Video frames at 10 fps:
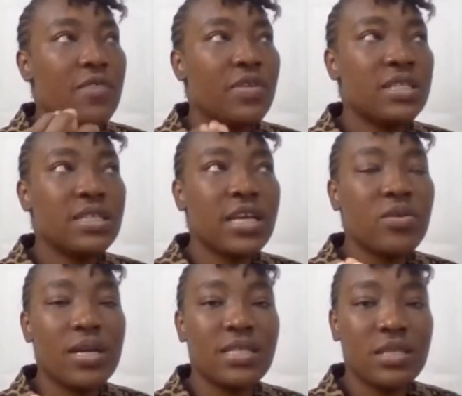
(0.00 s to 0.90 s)
If it is that
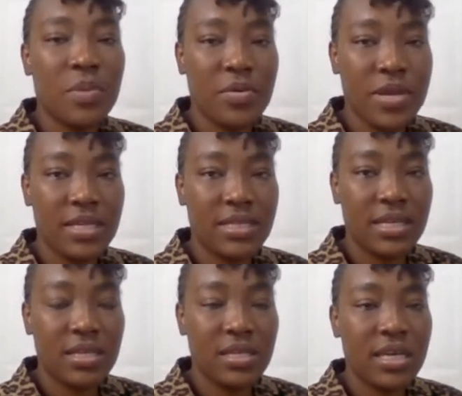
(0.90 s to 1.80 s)
you are
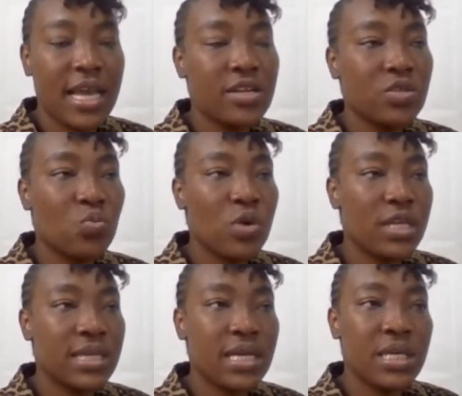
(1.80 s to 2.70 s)
separated, you can just
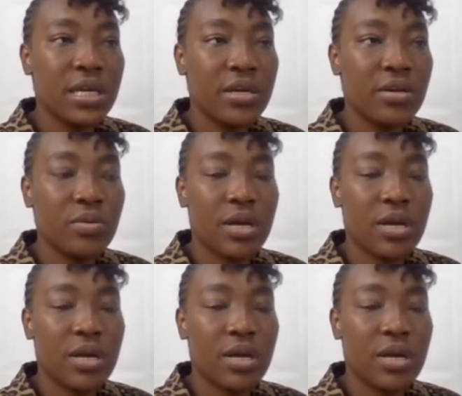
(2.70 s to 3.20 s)
wait a year,